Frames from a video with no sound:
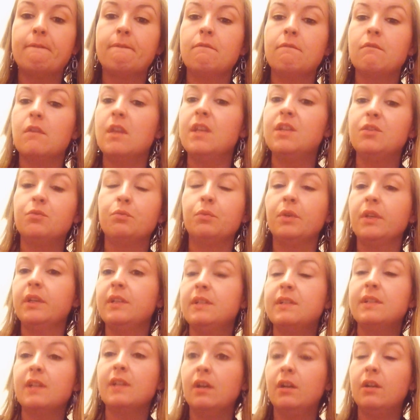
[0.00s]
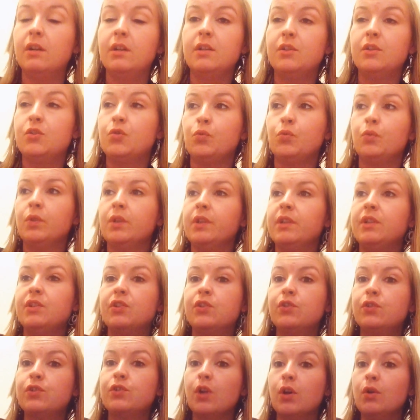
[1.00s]
it's really
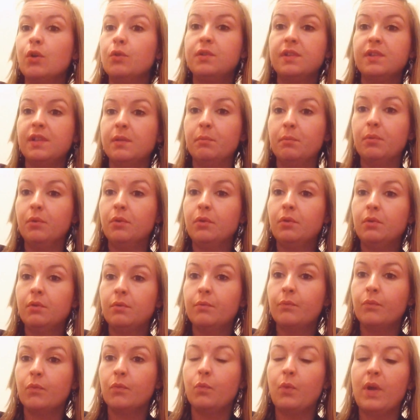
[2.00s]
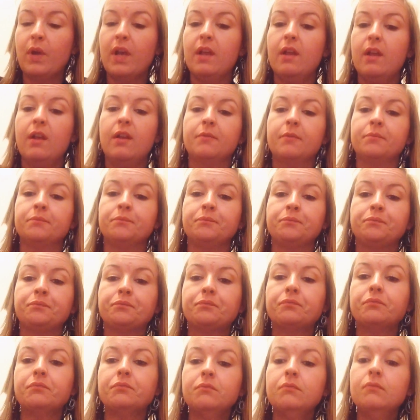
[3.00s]
so simple when
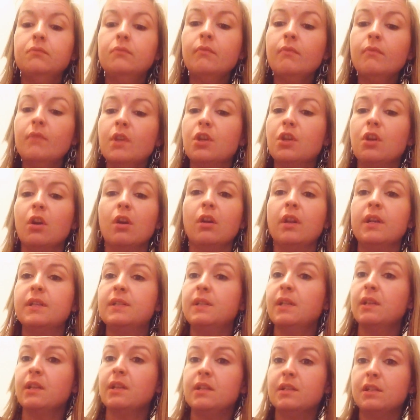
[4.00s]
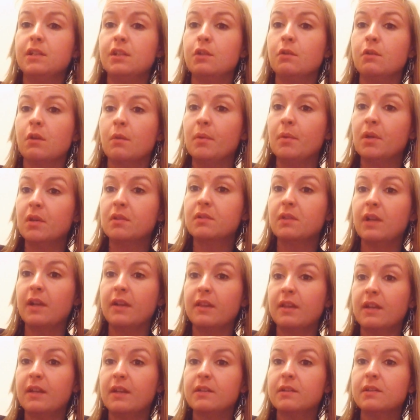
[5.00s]
you're listing these newer books
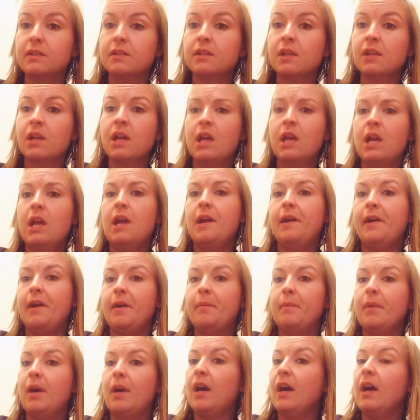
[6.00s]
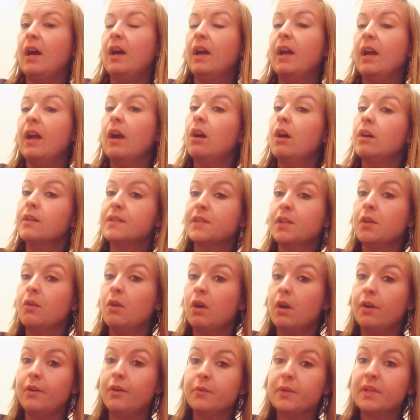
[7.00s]
like this. I also
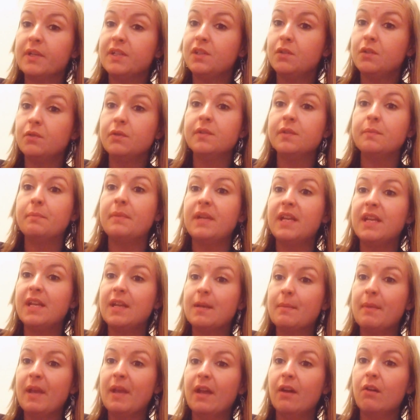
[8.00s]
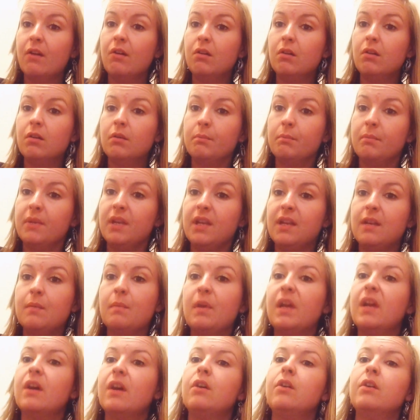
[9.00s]
always use media mail. Media
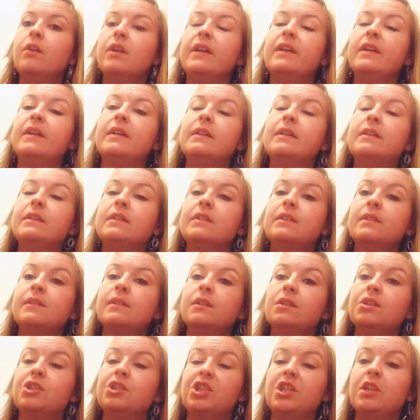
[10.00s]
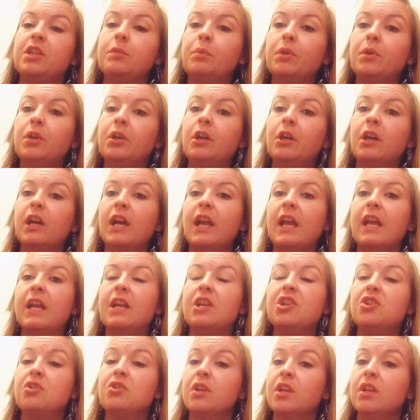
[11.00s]
mail is cheaper,
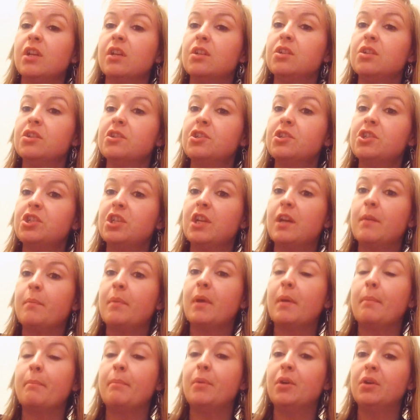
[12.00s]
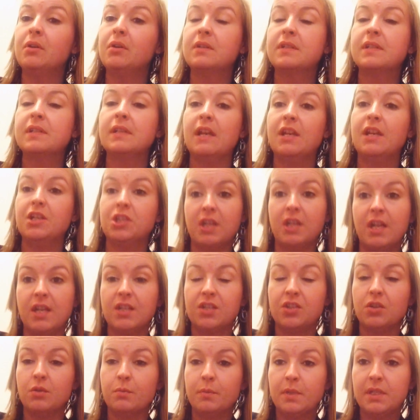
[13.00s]
and you can ship books and
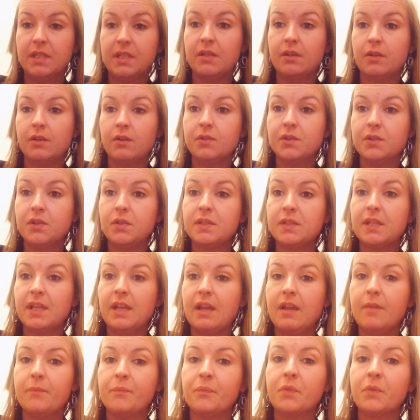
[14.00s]
educational materials using it.